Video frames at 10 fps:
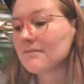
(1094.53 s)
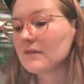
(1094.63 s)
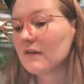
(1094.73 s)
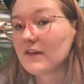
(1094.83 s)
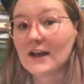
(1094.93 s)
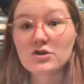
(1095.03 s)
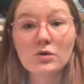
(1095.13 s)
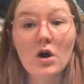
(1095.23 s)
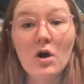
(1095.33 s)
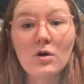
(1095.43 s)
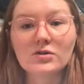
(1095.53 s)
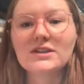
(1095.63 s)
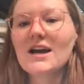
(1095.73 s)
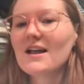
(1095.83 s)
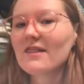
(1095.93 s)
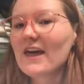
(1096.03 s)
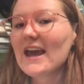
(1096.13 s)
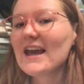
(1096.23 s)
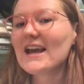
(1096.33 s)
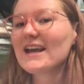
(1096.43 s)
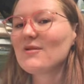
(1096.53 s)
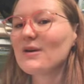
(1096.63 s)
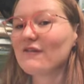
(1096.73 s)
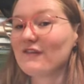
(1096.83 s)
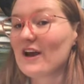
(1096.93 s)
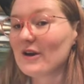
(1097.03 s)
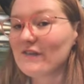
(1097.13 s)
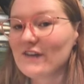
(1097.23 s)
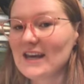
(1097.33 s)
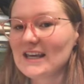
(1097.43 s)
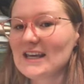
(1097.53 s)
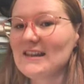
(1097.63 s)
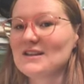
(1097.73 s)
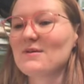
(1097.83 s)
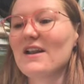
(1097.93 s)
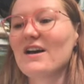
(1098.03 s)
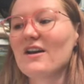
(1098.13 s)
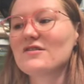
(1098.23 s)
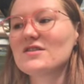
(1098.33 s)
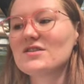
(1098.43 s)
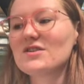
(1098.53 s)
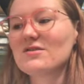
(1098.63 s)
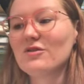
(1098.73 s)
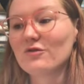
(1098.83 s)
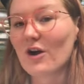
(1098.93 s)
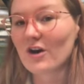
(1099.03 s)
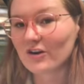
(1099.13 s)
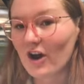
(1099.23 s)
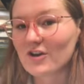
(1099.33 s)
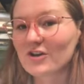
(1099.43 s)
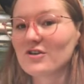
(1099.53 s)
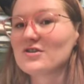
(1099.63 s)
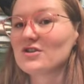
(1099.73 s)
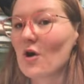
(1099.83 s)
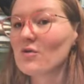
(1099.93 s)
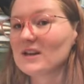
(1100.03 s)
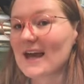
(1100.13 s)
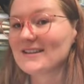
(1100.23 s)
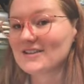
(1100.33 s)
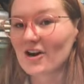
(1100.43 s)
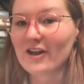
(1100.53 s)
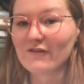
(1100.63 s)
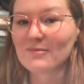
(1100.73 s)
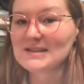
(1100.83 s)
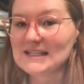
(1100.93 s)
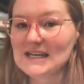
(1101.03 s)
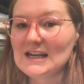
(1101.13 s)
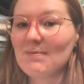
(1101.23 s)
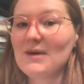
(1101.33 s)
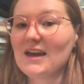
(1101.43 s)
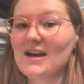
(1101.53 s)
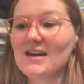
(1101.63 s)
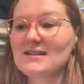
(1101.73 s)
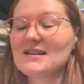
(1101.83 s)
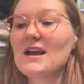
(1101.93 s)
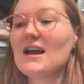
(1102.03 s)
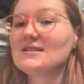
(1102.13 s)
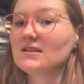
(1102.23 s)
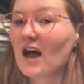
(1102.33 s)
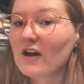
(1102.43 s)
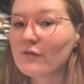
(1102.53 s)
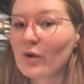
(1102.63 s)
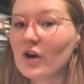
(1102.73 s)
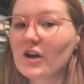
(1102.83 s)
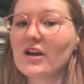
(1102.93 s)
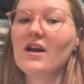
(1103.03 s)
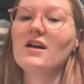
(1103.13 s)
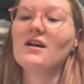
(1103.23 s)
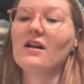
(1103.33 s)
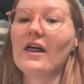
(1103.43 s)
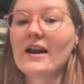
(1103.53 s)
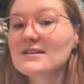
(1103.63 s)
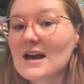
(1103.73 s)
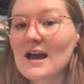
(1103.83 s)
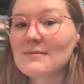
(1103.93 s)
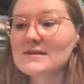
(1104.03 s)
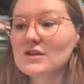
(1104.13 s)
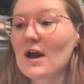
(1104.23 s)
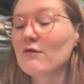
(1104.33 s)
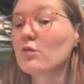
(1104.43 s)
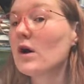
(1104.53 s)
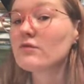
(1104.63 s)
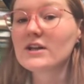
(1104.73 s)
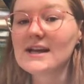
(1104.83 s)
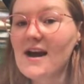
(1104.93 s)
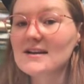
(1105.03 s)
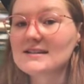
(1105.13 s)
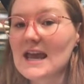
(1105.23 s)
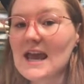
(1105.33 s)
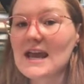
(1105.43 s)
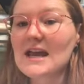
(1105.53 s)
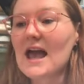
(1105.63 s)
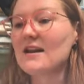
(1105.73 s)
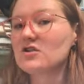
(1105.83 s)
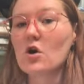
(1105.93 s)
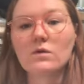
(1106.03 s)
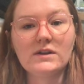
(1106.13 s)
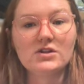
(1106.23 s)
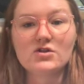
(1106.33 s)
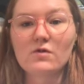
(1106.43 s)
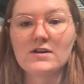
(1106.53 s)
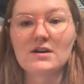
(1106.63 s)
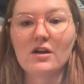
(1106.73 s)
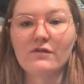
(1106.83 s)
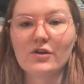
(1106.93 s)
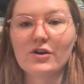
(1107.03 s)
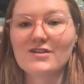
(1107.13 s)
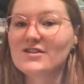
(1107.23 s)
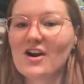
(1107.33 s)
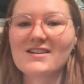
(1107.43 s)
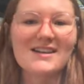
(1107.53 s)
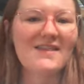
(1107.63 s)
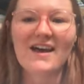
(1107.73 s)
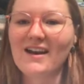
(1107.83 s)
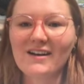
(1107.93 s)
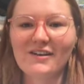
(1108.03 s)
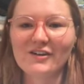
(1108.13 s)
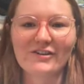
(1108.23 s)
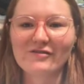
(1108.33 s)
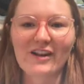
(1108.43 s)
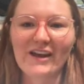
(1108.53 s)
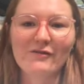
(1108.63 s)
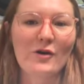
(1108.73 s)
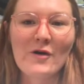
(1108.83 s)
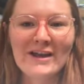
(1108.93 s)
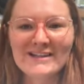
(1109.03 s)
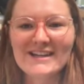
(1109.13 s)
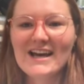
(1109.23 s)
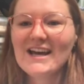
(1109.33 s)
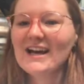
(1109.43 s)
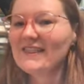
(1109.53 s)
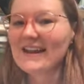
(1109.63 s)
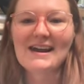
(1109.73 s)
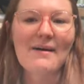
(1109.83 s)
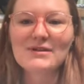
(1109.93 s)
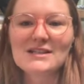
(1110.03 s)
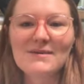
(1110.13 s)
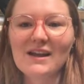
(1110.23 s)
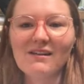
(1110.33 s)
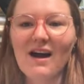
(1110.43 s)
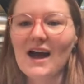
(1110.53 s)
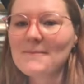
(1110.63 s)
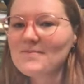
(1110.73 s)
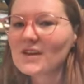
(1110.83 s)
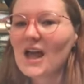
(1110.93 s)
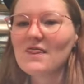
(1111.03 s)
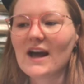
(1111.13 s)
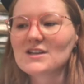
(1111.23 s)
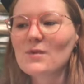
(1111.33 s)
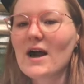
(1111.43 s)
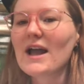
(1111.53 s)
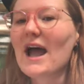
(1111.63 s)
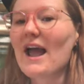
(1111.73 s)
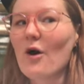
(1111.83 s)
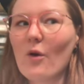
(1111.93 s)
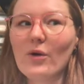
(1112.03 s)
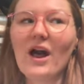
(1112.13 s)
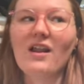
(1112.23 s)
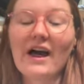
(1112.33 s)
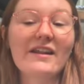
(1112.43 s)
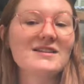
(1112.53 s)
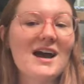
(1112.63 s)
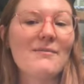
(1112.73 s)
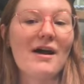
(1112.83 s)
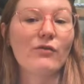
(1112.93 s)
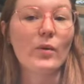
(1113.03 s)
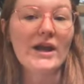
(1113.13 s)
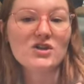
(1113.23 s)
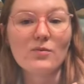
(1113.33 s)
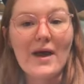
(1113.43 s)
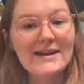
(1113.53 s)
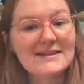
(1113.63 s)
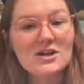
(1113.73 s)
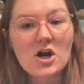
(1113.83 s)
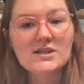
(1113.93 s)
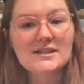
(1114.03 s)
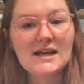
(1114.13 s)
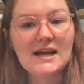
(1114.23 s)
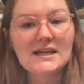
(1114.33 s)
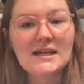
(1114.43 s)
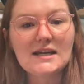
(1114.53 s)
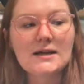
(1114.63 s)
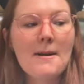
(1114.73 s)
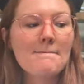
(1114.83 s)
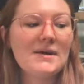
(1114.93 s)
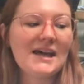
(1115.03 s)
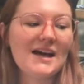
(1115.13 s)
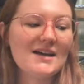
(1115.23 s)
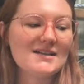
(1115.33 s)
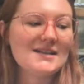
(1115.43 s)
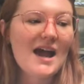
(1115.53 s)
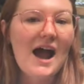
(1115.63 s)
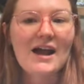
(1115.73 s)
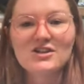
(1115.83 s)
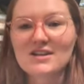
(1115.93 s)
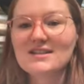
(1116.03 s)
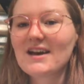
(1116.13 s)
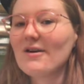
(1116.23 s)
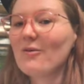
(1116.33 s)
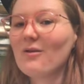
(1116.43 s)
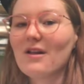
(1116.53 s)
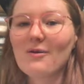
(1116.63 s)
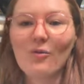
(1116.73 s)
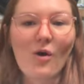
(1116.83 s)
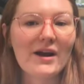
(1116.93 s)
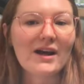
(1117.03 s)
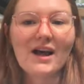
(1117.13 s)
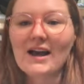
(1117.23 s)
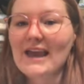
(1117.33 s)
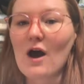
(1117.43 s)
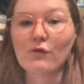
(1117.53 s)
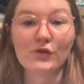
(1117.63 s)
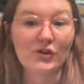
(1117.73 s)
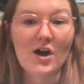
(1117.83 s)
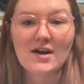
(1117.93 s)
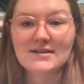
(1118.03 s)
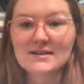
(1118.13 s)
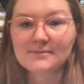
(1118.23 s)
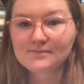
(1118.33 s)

if they get too cold, they can be very finicky. That's why a lot of gardeners don't like starting from seed, because it's a lot of work. A lot of times you have one really hot day and it totally destroys all of your starts, and then you're like ruined. That's happened to me a lot. That's why I a lot of the time have way too many starts than I need, because I just want to account for loss.